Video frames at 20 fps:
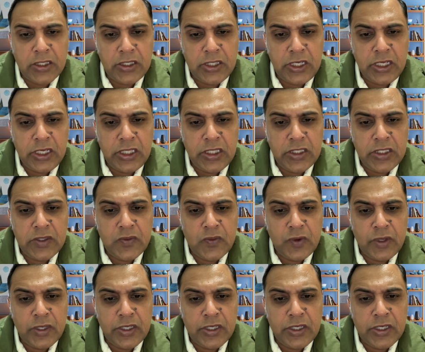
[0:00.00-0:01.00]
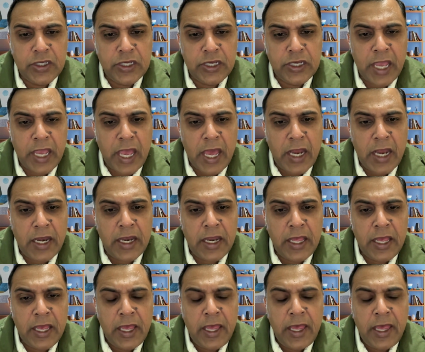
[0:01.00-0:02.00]
genes which can
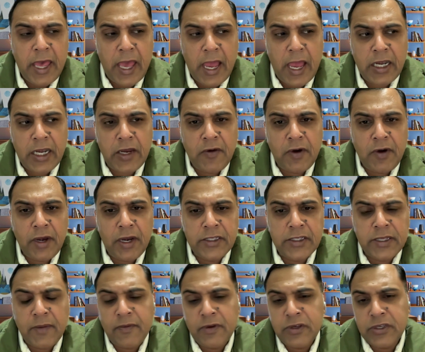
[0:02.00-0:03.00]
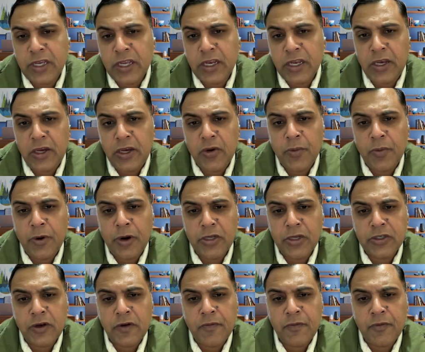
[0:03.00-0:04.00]
activate enzyme which can lead to
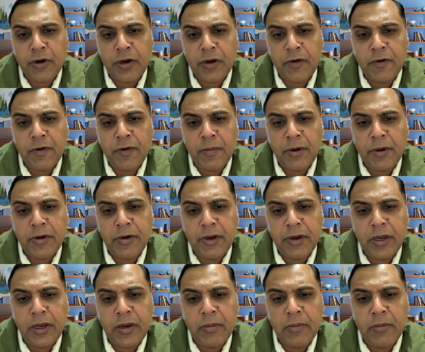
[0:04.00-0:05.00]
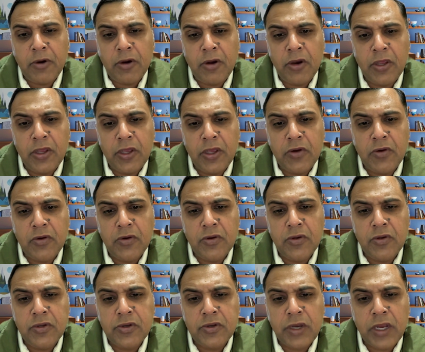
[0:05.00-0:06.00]
production of pro-inflammatory
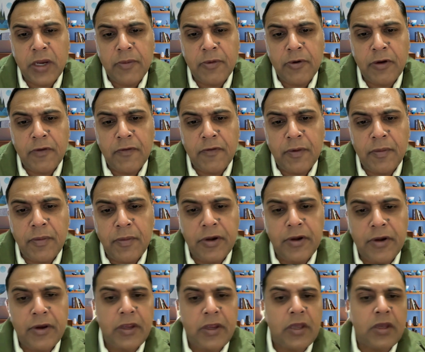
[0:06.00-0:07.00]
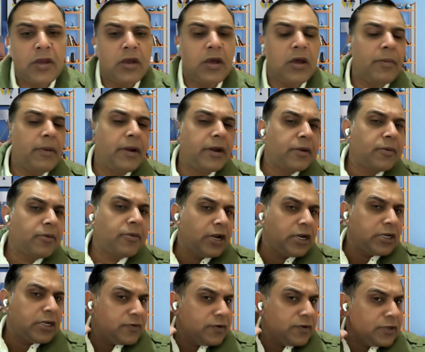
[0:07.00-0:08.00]
molecules, right? Pro-inflammatory
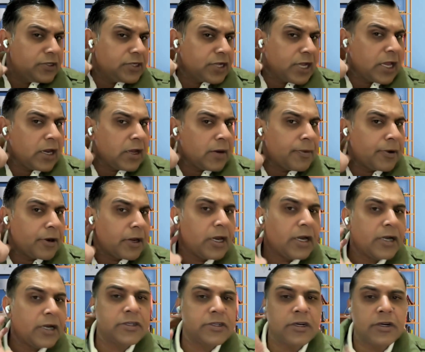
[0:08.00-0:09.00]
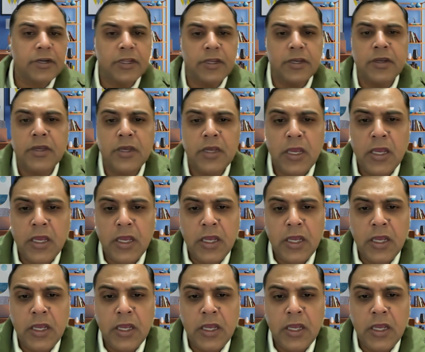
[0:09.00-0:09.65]
metabolites which can upregulate certain